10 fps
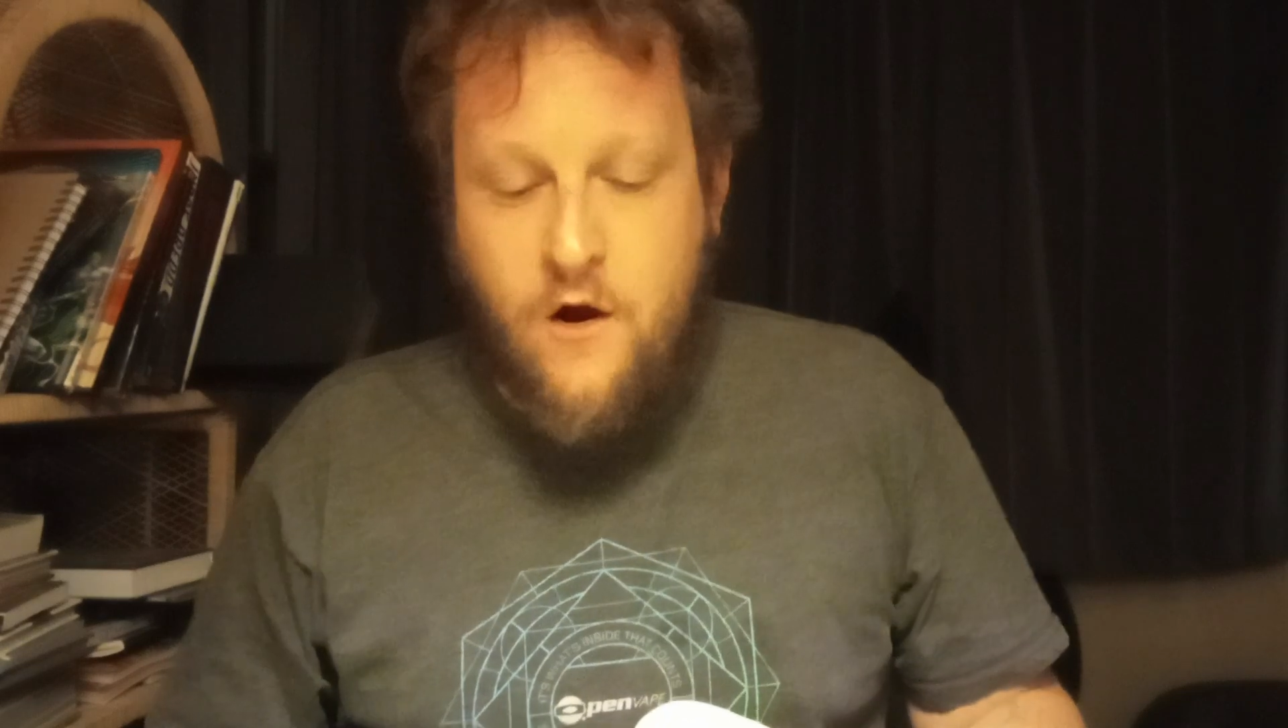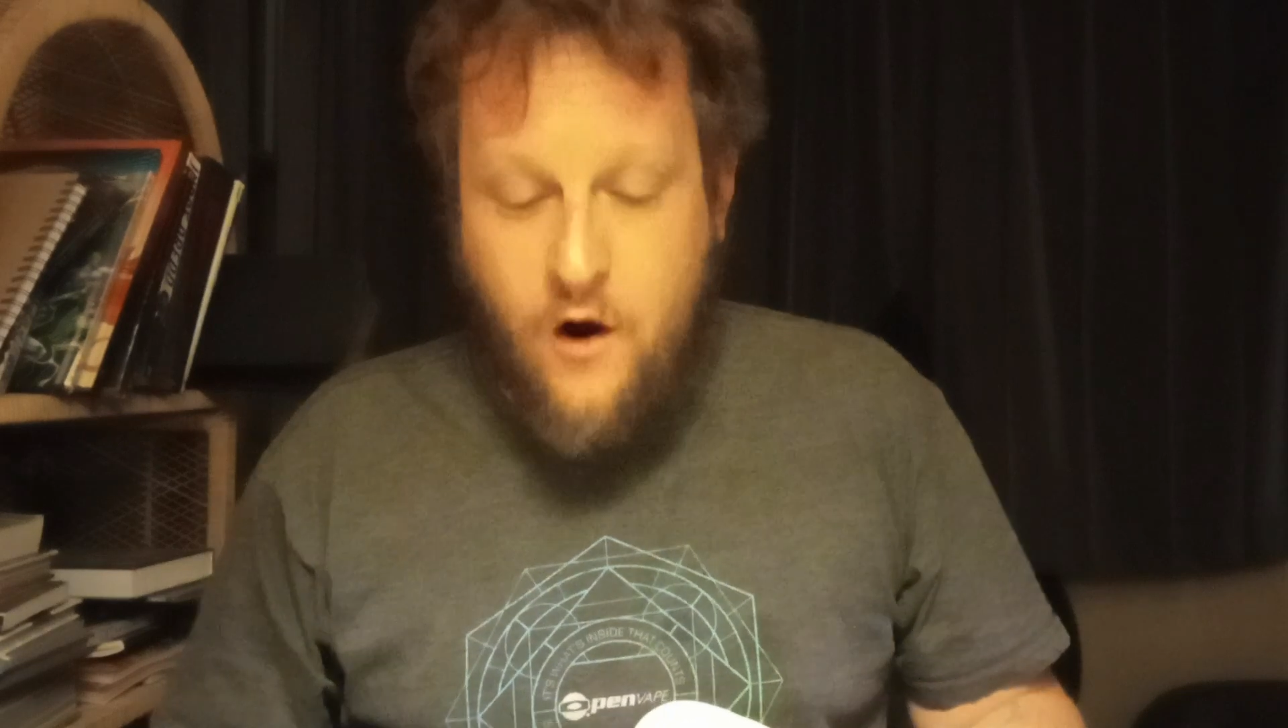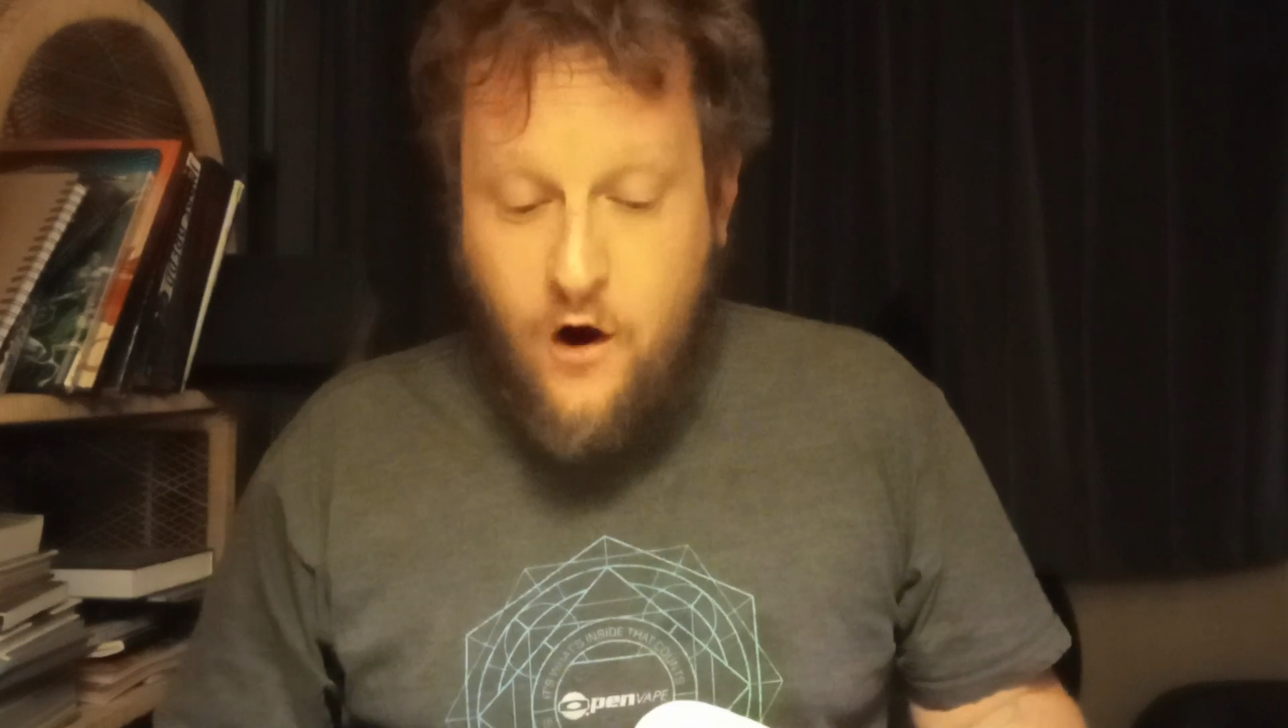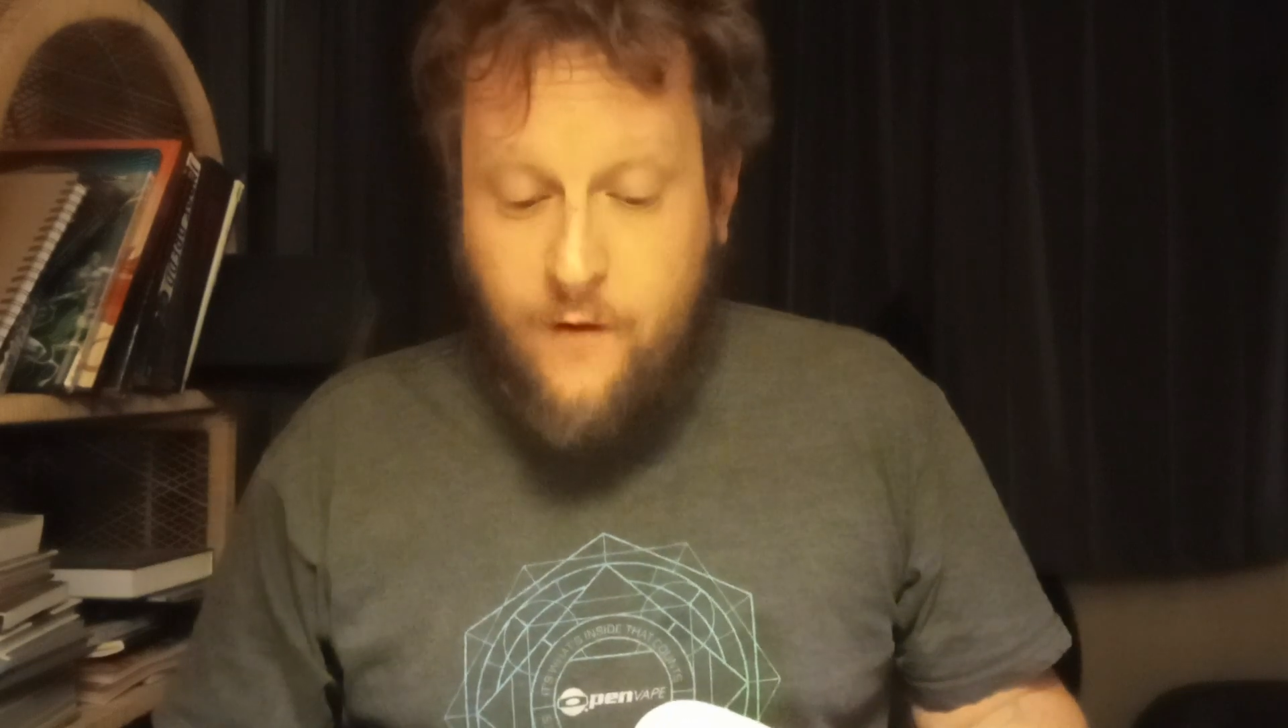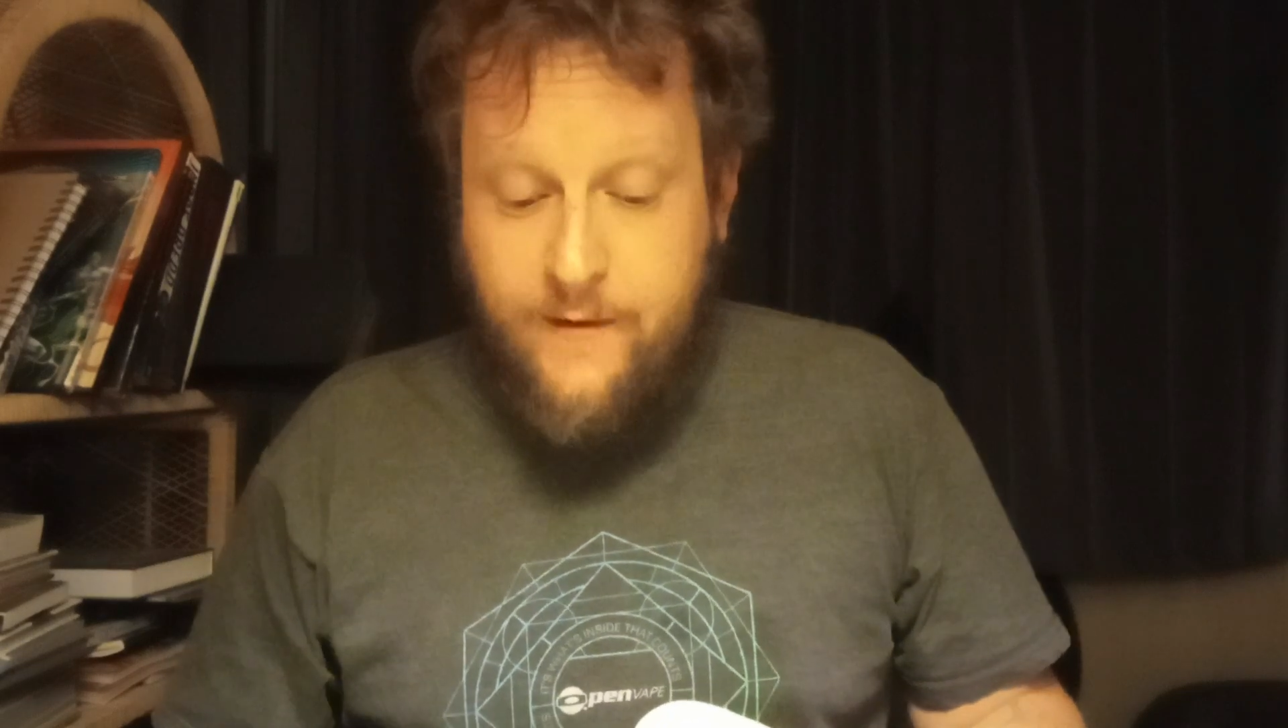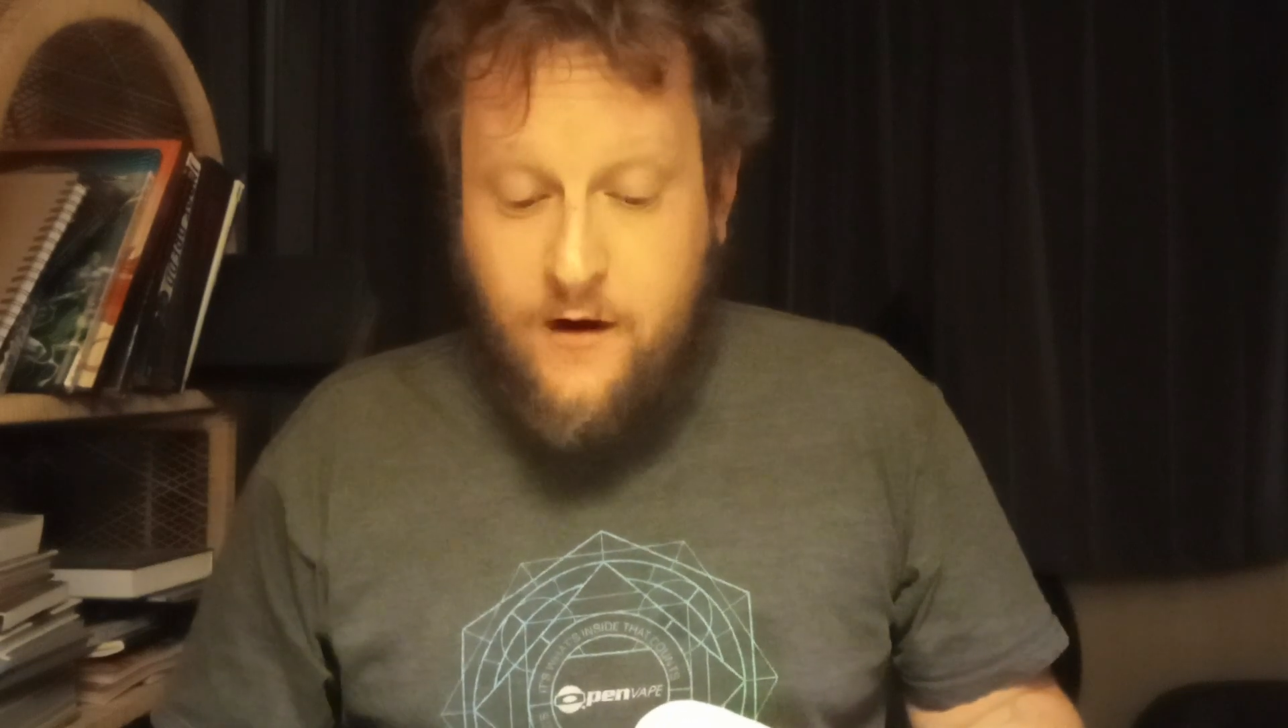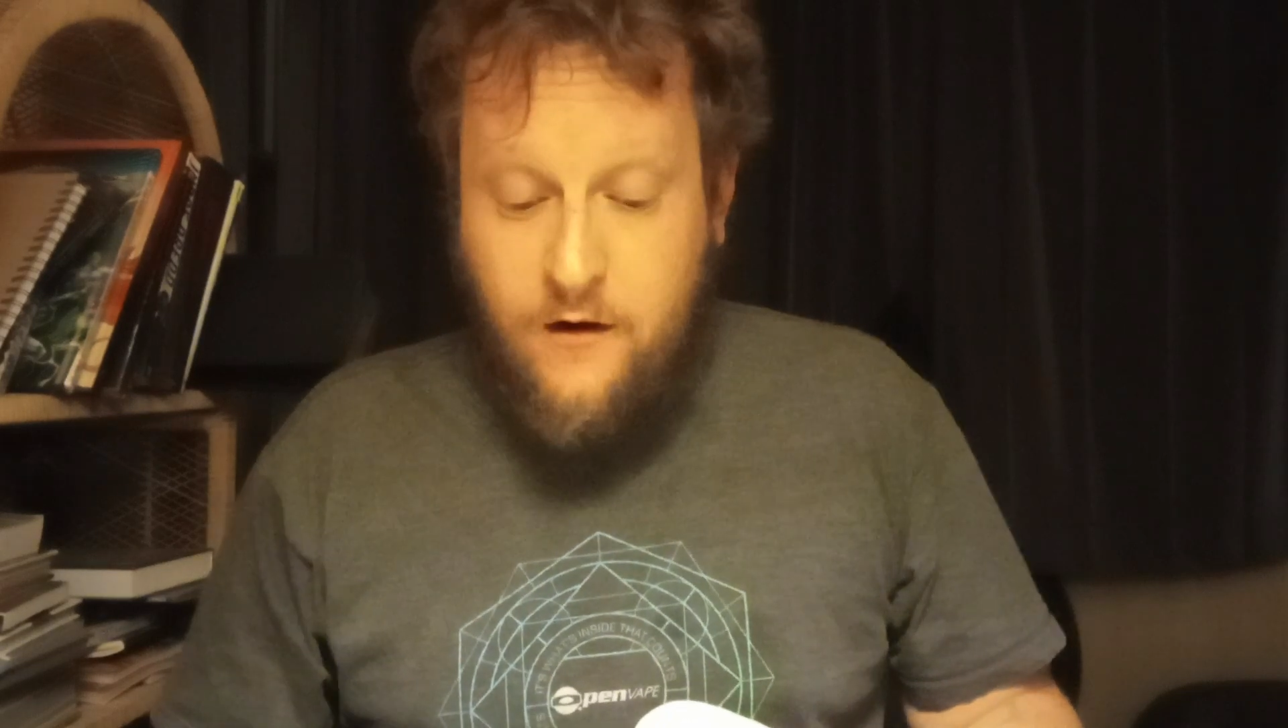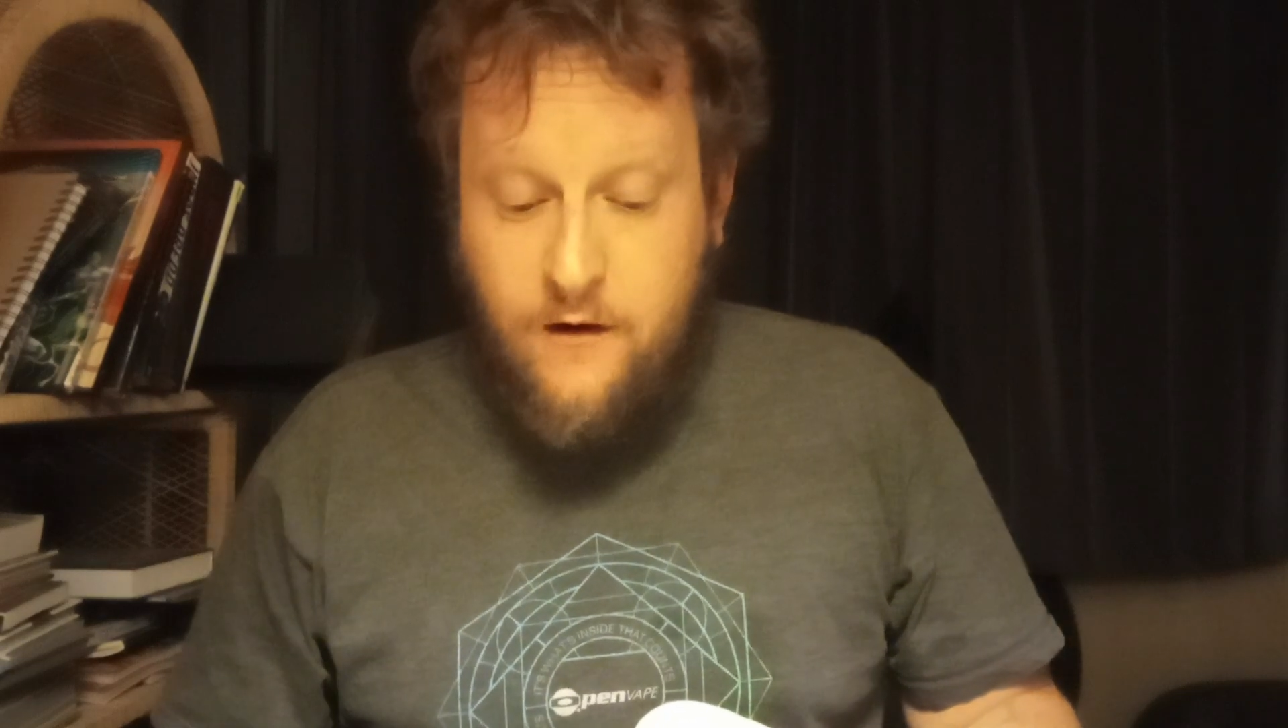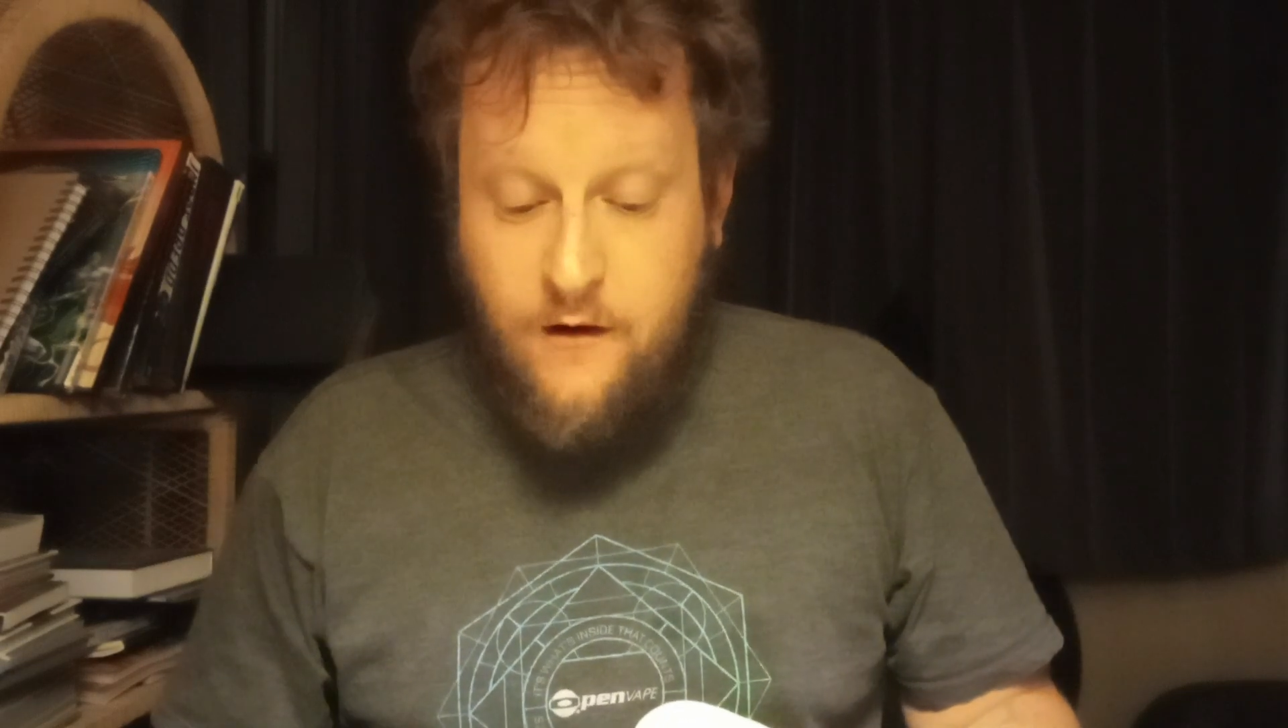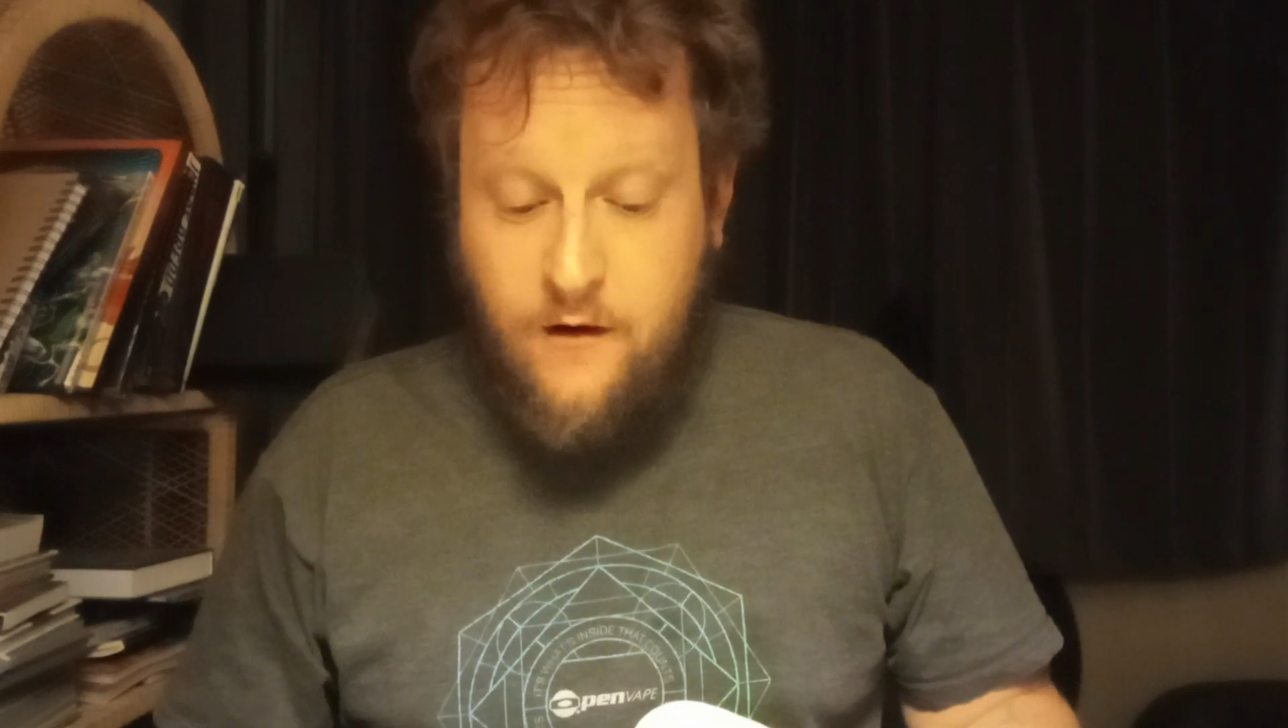Arbiter.